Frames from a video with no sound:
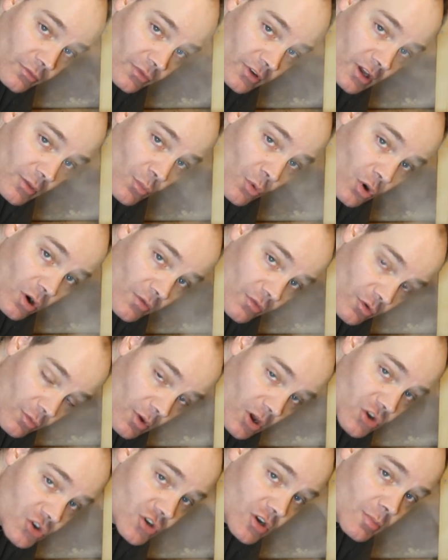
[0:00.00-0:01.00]
get more
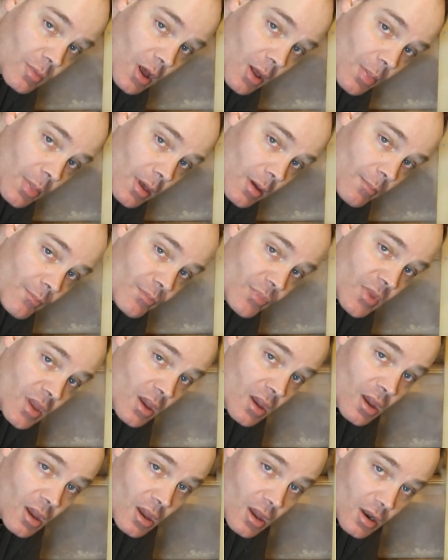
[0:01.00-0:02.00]
information about them
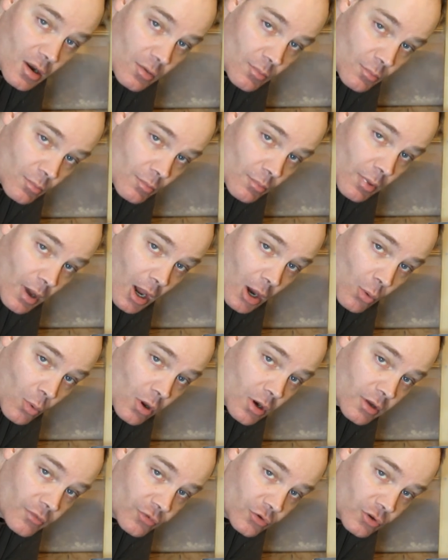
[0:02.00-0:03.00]
and buy
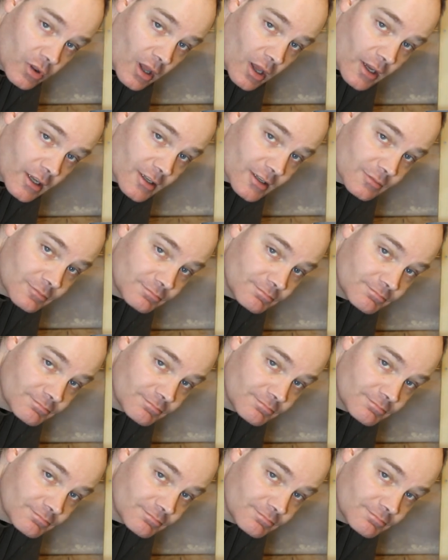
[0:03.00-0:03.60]
one if you'd like.